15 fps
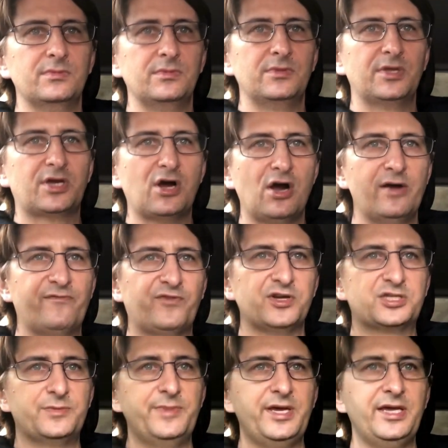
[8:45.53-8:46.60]
car in
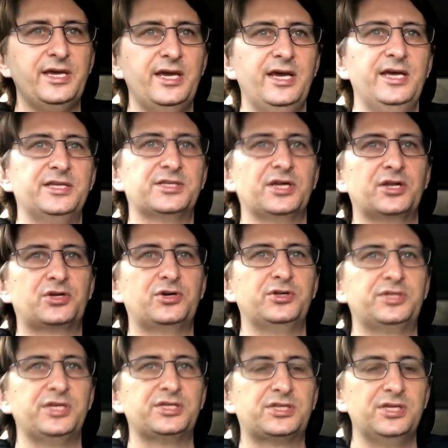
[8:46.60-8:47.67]
front of me is a good
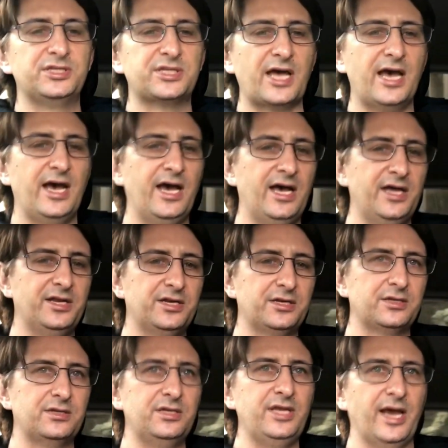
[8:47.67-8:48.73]
distance,
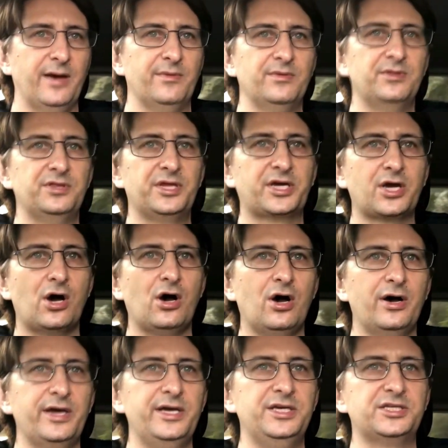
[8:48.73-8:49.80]
and yeah, the
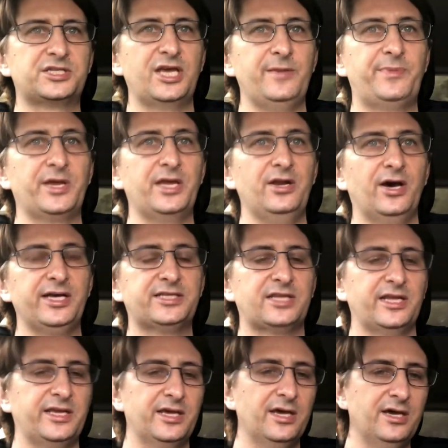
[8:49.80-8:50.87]
car is keeping it
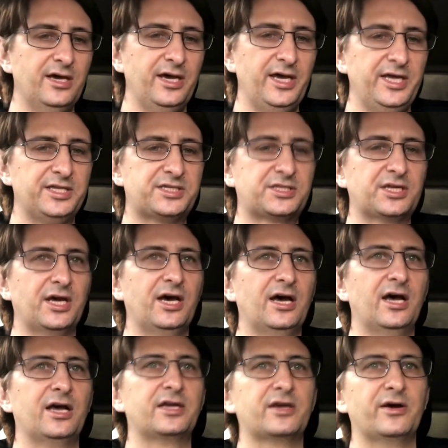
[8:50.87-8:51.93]
nicely. It's
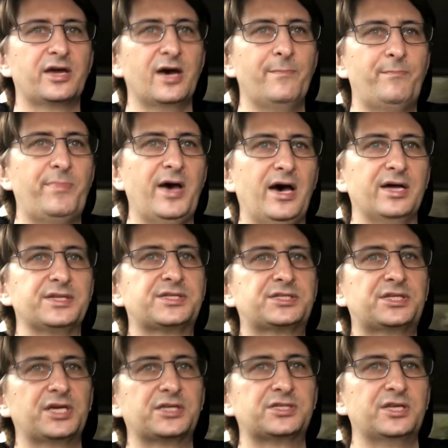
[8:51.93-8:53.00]
going about
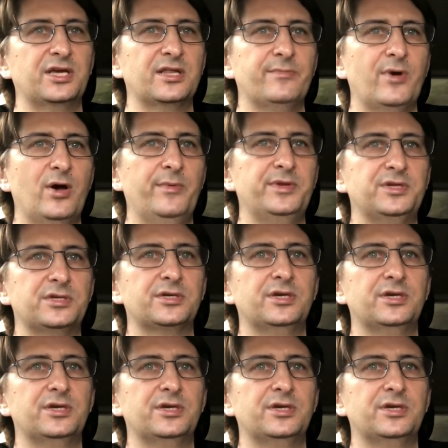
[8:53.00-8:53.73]
60 at the moment,